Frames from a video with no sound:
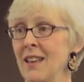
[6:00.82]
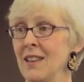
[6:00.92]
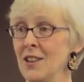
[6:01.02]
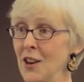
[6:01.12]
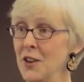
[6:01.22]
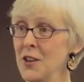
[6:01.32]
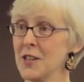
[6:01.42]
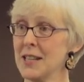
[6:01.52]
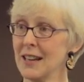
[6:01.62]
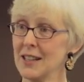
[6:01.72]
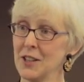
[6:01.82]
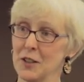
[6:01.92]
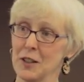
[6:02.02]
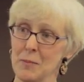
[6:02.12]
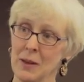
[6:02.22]
You know you're a
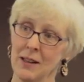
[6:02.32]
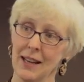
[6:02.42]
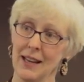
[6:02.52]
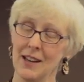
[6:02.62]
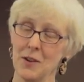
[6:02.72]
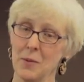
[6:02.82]
technical communicator